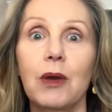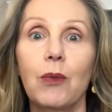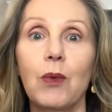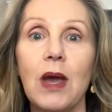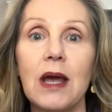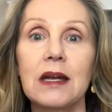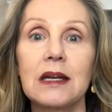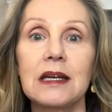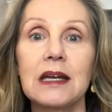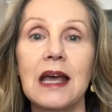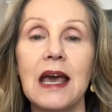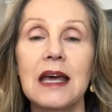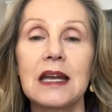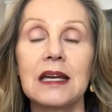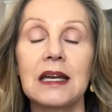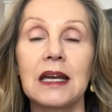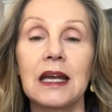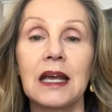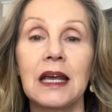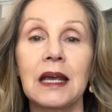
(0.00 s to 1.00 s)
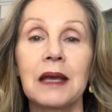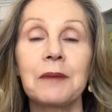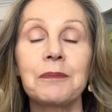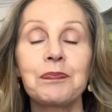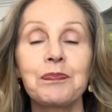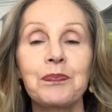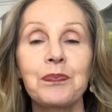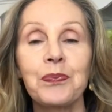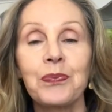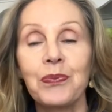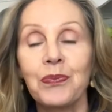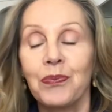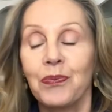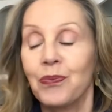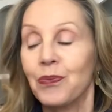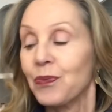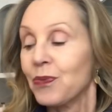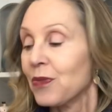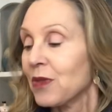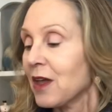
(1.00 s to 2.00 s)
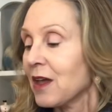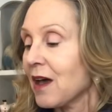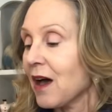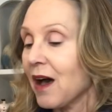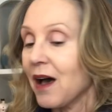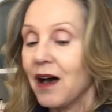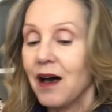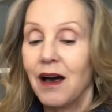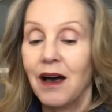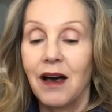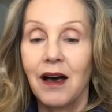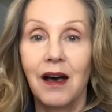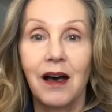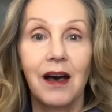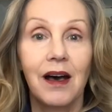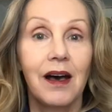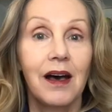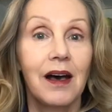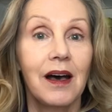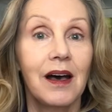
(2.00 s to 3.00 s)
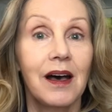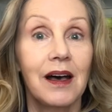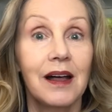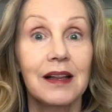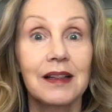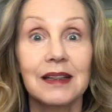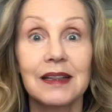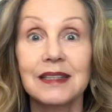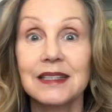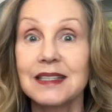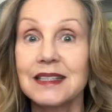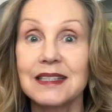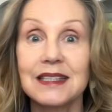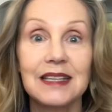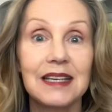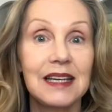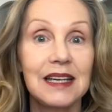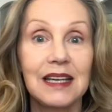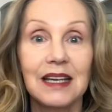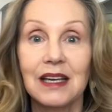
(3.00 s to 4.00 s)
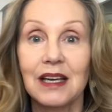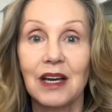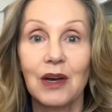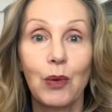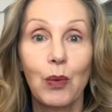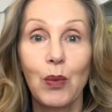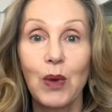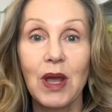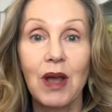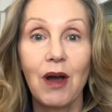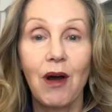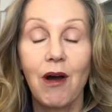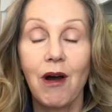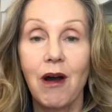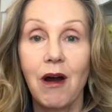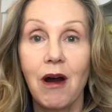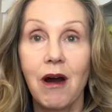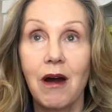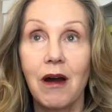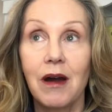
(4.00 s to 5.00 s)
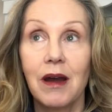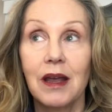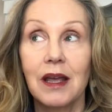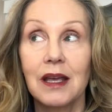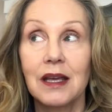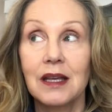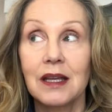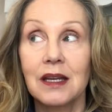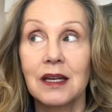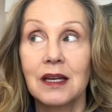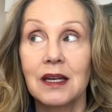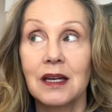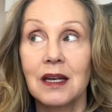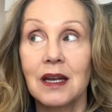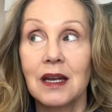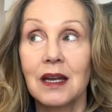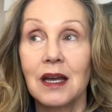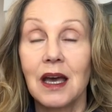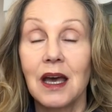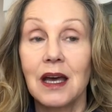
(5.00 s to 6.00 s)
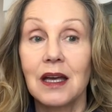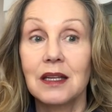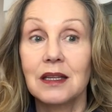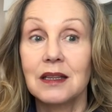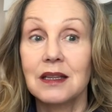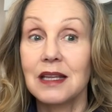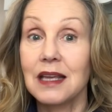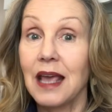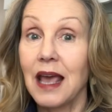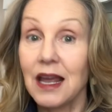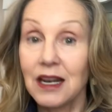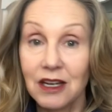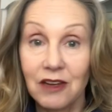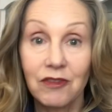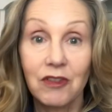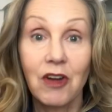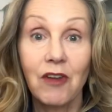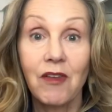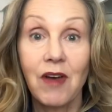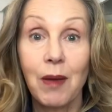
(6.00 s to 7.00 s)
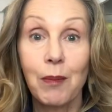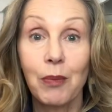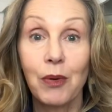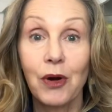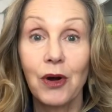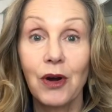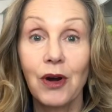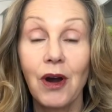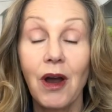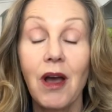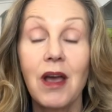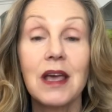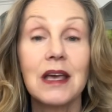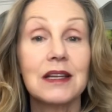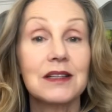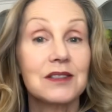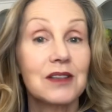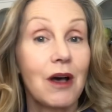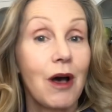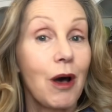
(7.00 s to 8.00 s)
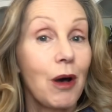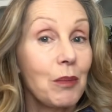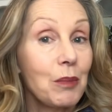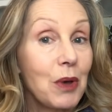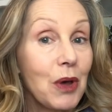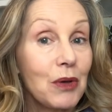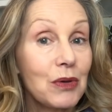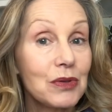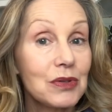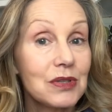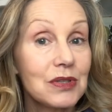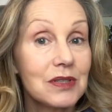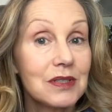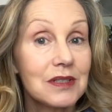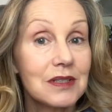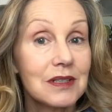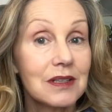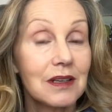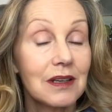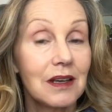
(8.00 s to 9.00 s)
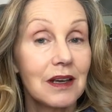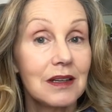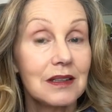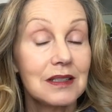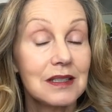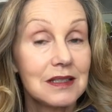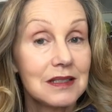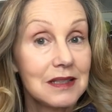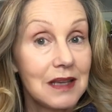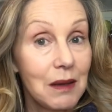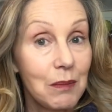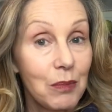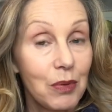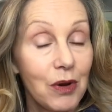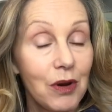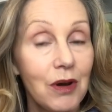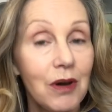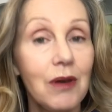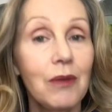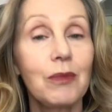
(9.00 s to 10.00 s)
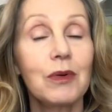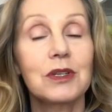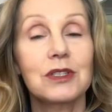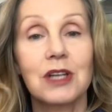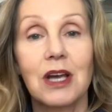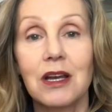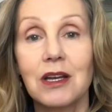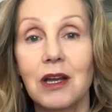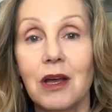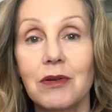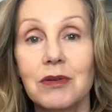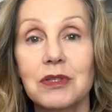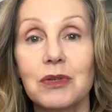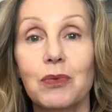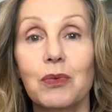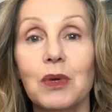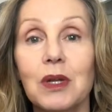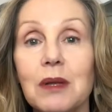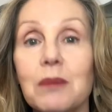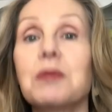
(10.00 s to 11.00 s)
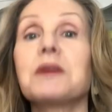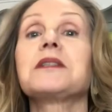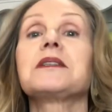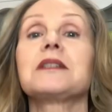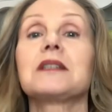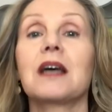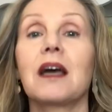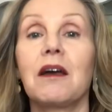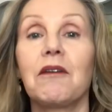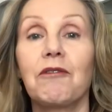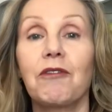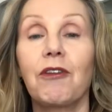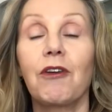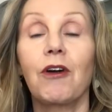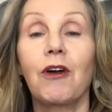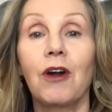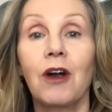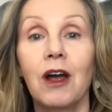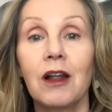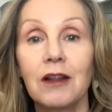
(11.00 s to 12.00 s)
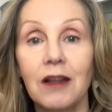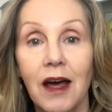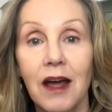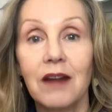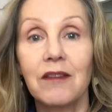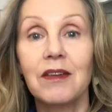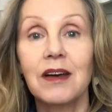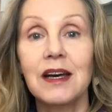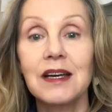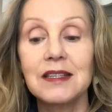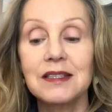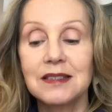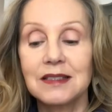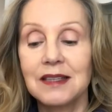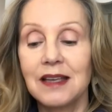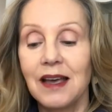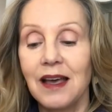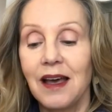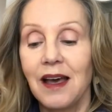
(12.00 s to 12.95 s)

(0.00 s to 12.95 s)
around and editing. Uh, let's see. We are in the end of November. It's almost December, which I know is a really busy time for a lot of us.